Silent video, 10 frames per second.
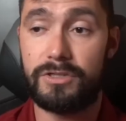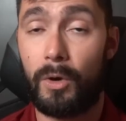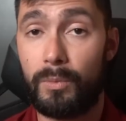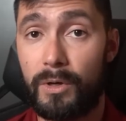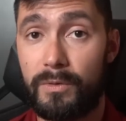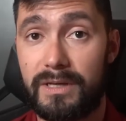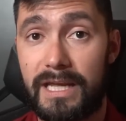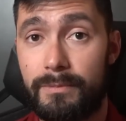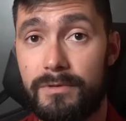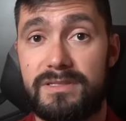don't know the
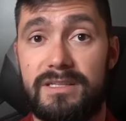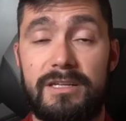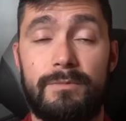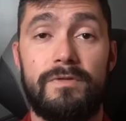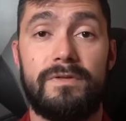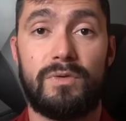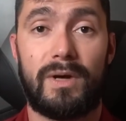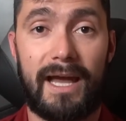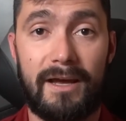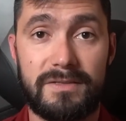neighbors, and then you move into
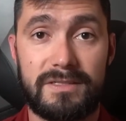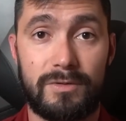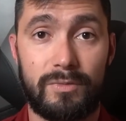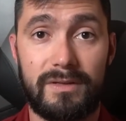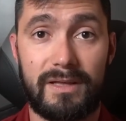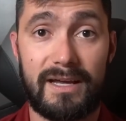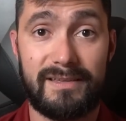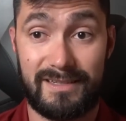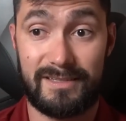a house and you realize that